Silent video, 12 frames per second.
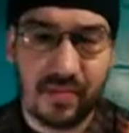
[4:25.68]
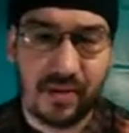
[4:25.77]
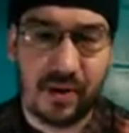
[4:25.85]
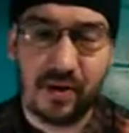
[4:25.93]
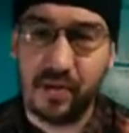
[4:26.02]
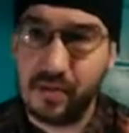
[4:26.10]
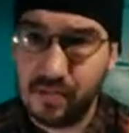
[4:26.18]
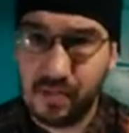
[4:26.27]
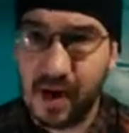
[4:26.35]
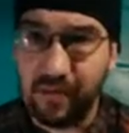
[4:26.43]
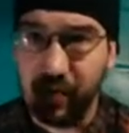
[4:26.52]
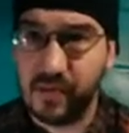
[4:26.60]
And
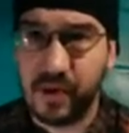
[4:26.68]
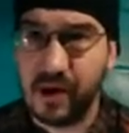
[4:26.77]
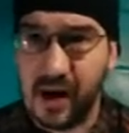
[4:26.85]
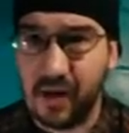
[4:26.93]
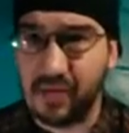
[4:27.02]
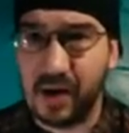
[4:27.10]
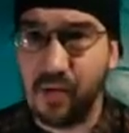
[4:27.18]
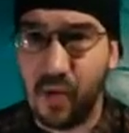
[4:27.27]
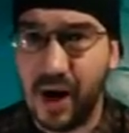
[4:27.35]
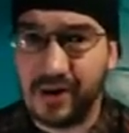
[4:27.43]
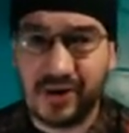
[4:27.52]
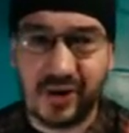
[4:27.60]
everybody out there
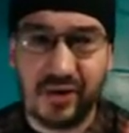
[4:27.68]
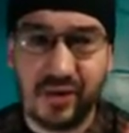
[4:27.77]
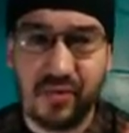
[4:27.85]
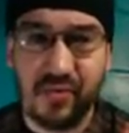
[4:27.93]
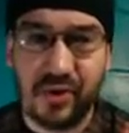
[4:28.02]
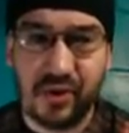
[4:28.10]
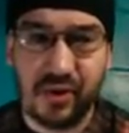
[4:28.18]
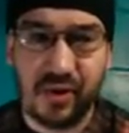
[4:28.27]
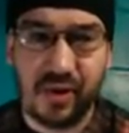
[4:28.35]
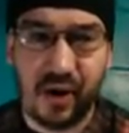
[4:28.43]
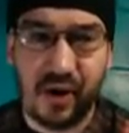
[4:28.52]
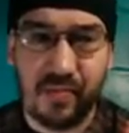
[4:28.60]
watching, you
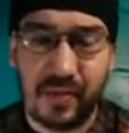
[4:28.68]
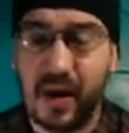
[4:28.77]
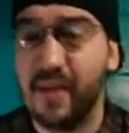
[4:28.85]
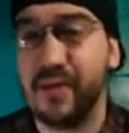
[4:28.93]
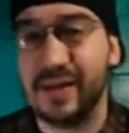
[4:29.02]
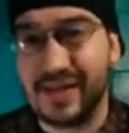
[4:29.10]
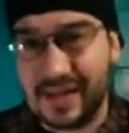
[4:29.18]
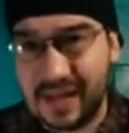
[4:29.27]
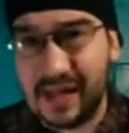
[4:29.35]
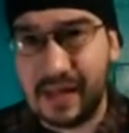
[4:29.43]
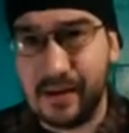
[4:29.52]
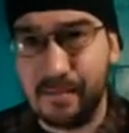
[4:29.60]
should be able to
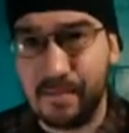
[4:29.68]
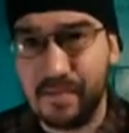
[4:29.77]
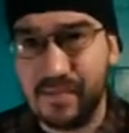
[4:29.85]
see